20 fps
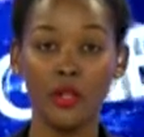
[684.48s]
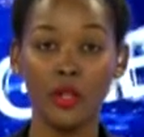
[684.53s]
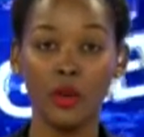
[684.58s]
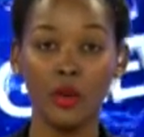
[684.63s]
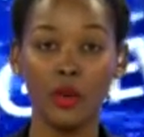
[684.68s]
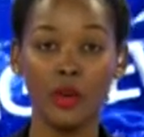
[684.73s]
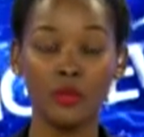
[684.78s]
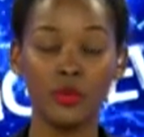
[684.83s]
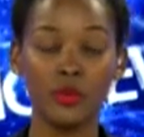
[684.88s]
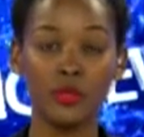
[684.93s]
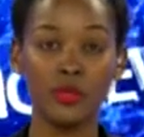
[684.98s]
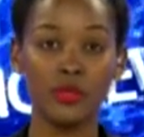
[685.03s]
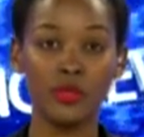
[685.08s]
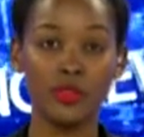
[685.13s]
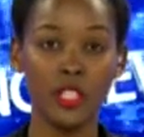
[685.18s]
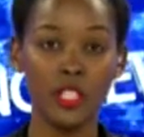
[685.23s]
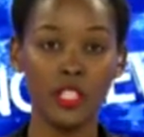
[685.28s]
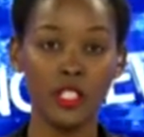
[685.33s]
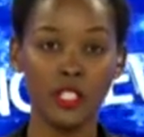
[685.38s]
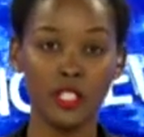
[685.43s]
Corps
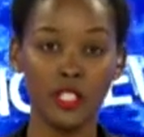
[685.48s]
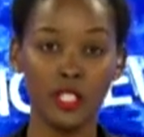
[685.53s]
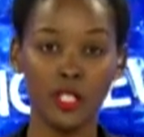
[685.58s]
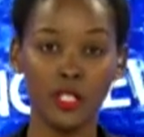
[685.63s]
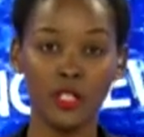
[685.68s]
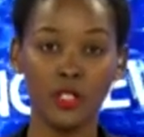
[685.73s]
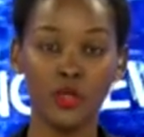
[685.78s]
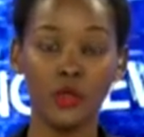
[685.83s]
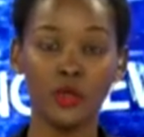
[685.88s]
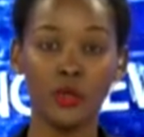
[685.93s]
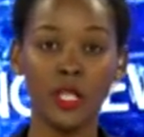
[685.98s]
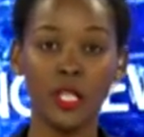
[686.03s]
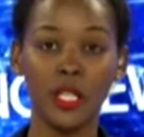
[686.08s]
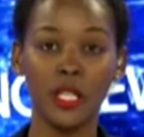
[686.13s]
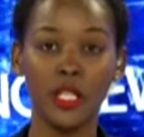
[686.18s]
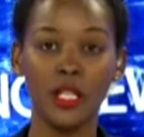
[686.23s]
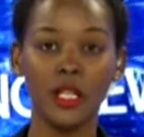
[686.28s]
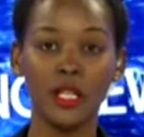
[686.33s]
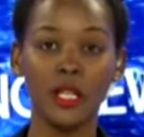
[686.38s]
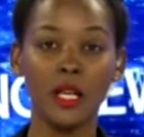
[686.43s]
of Engineers to
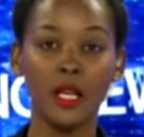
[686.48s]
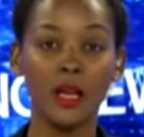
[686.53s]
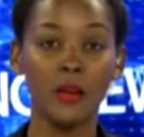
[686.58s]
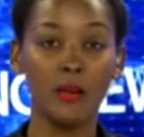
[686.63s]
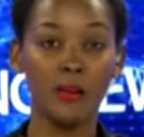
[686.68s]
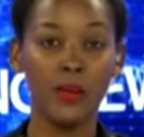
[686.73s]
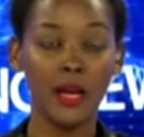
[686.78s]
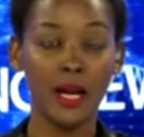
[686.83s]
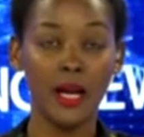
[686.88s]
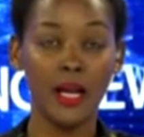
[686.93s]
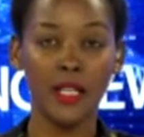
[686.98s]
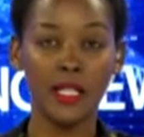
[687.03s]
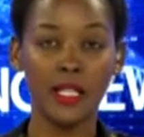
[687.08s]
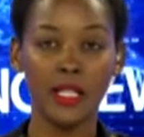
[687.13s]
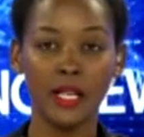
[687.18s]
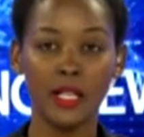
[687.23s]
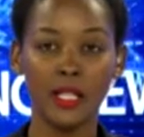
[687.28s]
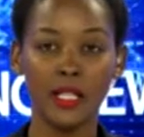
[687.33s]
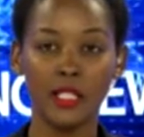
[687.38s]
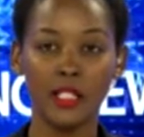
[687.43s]
begin
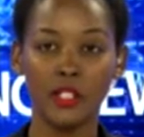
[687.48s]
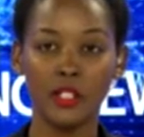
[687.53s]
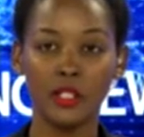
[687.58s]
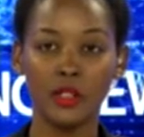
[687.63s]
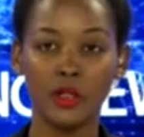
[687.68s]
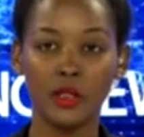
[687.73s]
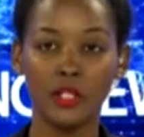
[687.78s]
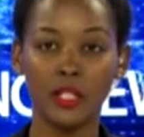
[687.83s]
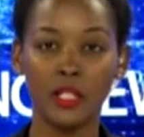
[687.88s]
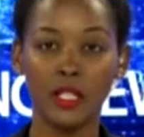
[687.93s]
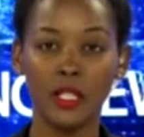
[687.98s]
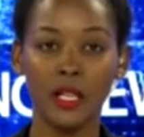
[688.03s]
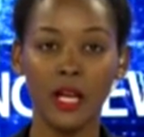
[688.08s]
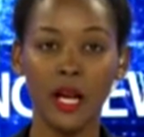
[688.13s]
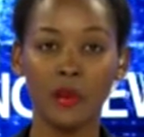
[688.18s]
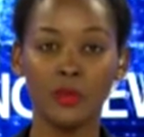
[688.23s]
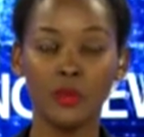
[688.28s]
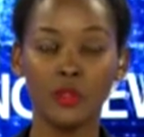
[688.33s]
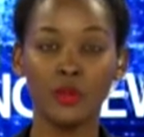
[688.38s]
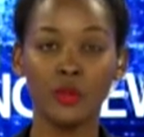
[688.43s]
planning and executing
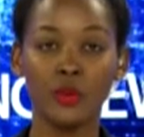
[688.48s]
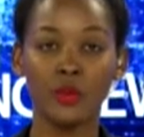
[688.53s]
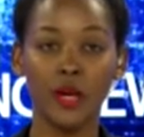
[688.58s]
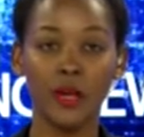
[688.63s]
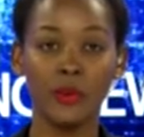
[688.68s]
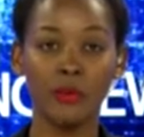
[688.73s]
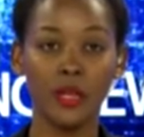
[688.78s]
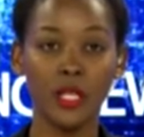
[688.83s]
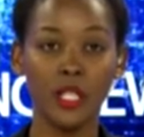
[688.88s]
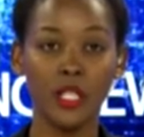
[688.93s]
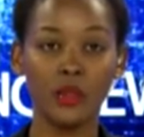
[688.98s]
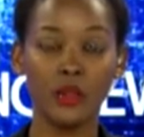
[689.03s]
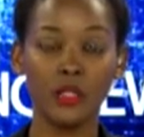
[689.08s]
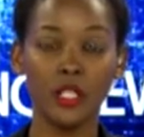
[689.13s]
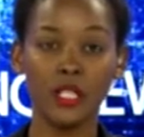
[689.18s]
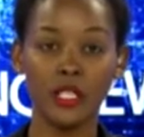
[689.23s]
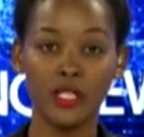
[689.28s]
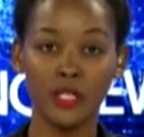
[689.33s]
up to $1 billion in